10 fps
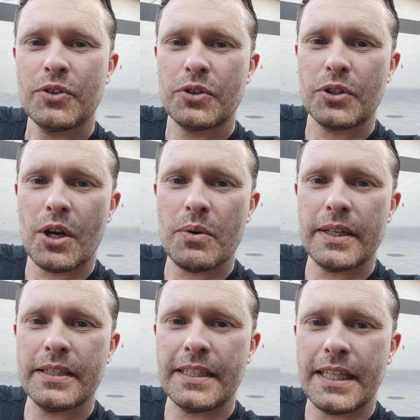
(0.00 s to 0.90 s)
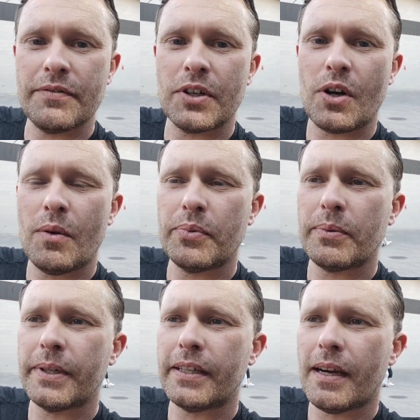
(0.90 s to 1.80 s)
to go and give a
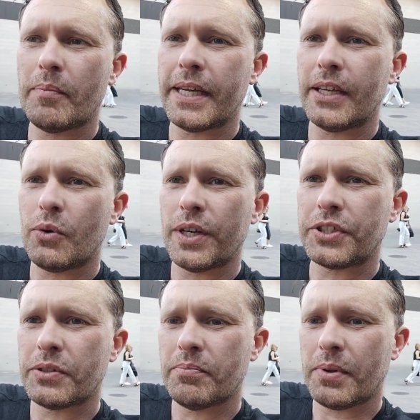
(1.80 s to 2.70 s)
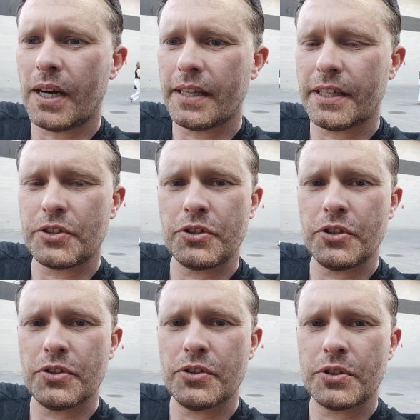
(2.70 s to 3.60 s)
compliment are being questioned by their
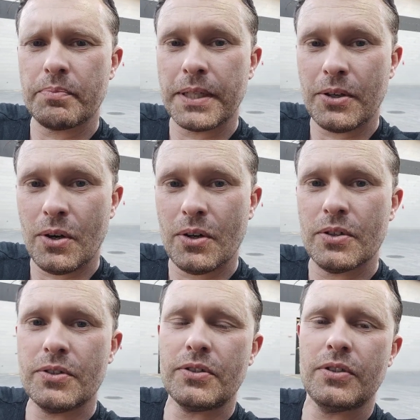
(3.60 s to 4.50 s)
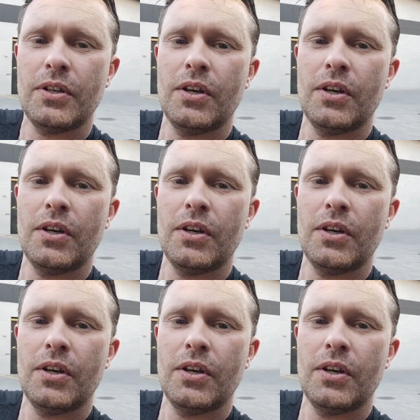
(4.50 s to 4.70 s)
students because